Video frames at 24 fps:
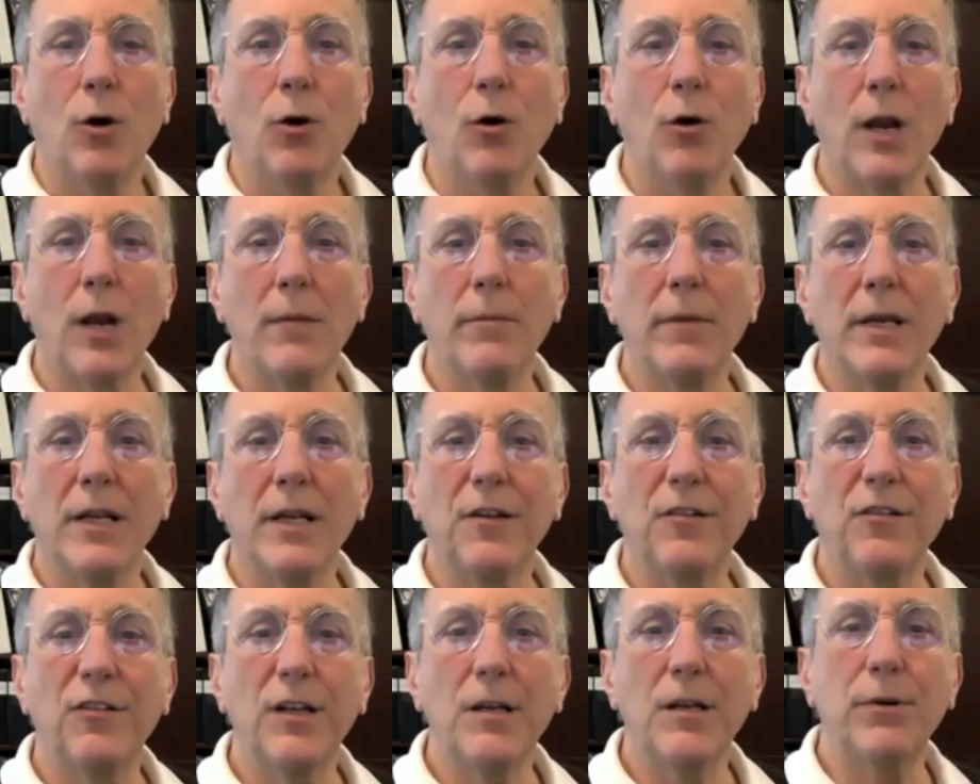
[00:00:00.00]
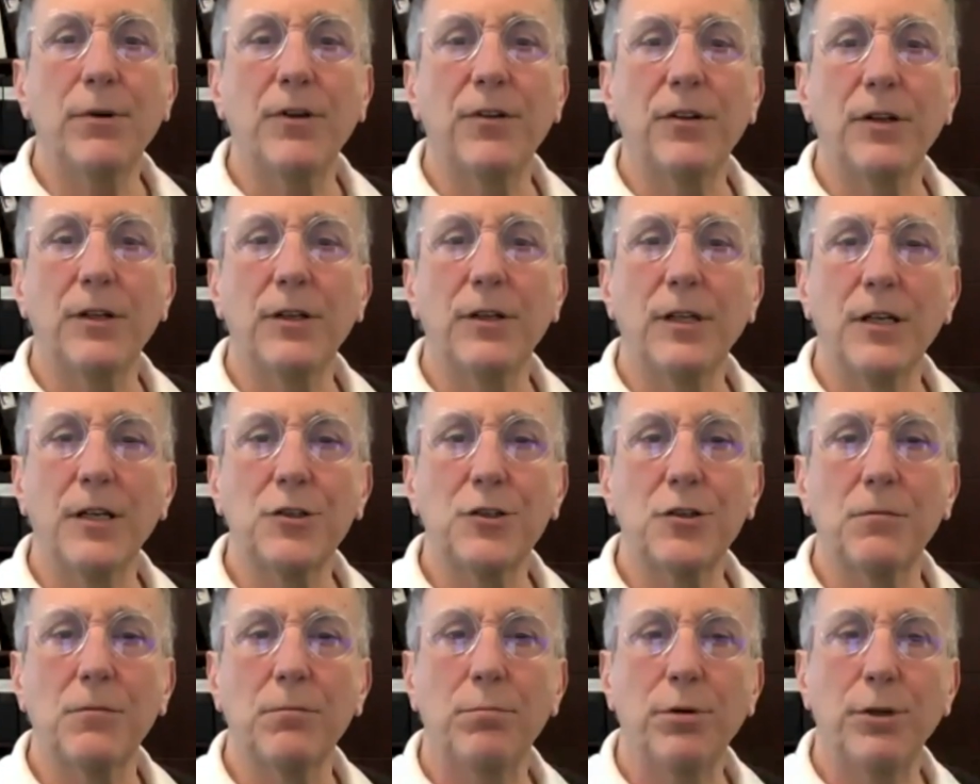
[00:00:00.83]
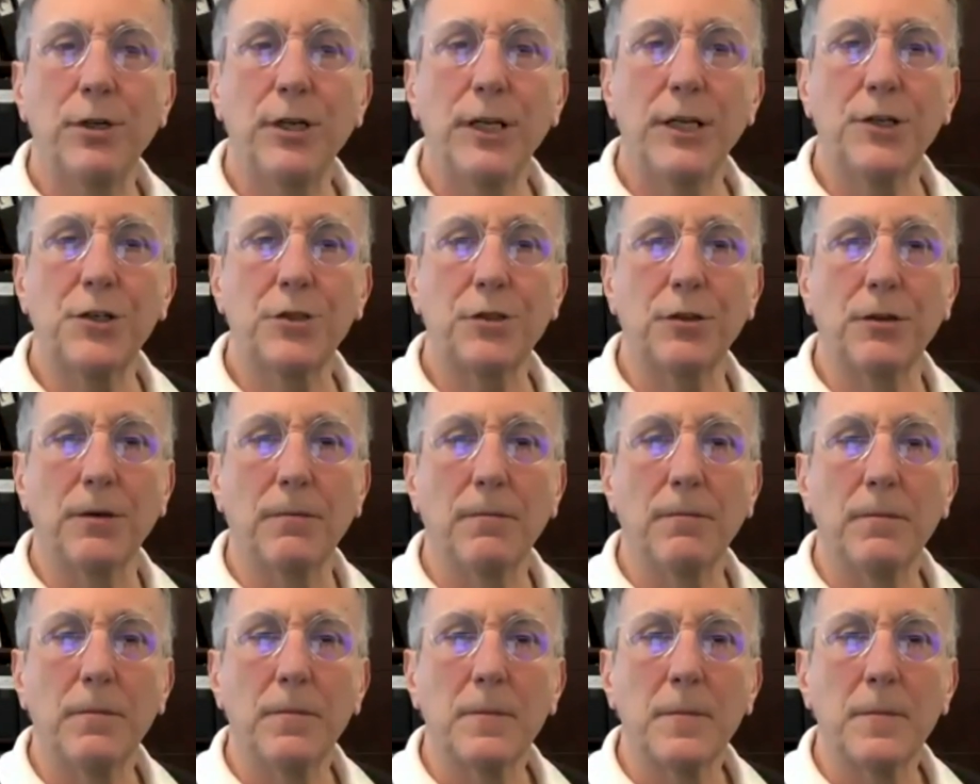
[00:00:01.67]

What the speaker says: or MHC presentation prediction.